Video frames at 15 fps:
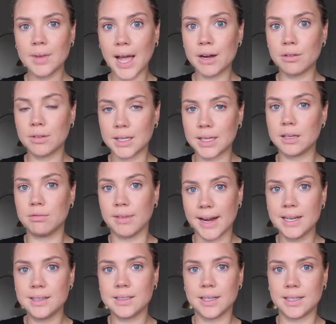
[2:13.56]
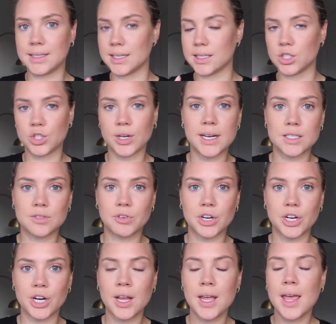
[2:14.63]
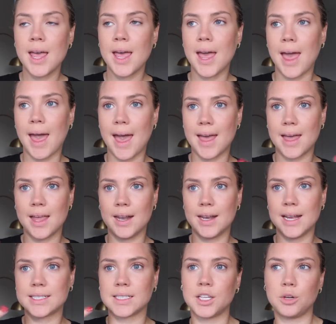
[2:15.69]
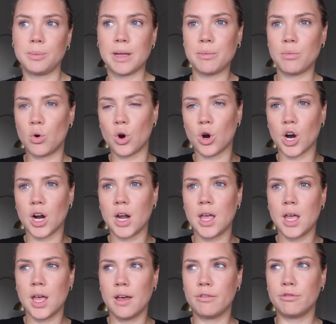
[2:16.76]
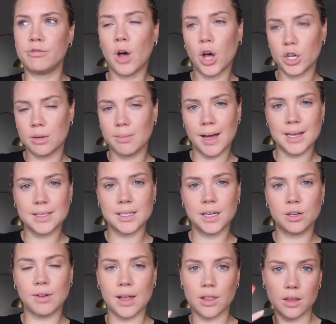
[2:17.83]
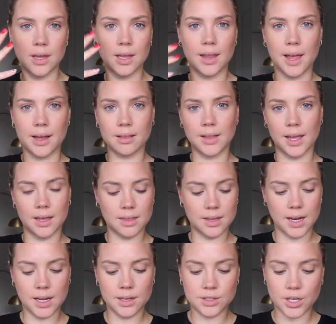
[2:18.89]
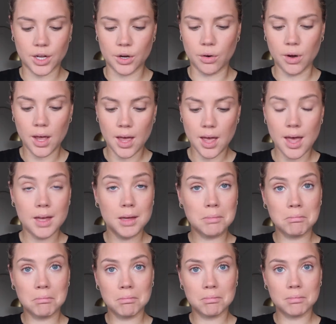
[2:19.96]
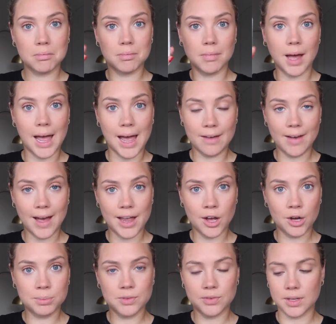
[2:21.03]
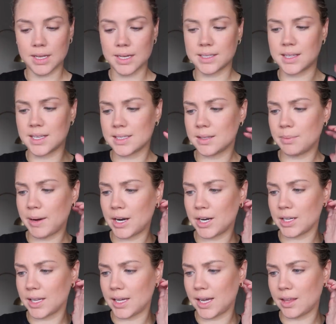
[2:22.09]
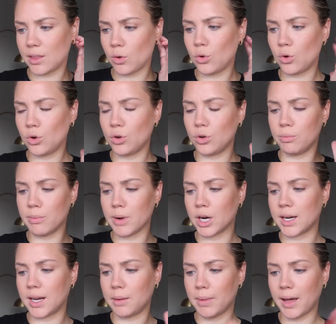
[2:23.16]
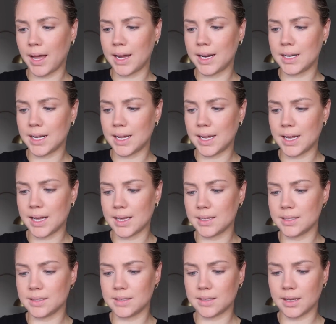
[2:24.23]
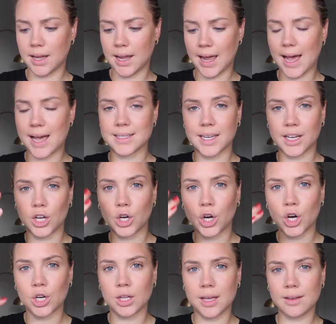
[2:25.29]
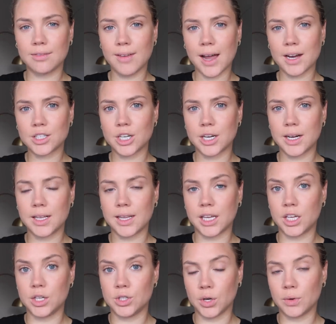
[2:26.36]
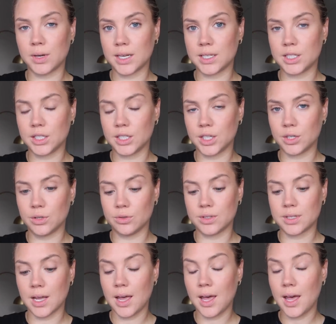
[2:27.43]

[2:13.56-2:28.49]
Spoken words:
I really rate. It doesn't transfer and it's a little bit more volumizing rather than like lengthening. So I have high hopes for this. This apparently, the whole marketing behind it is it has like a curling factor in it. Like you don't need to use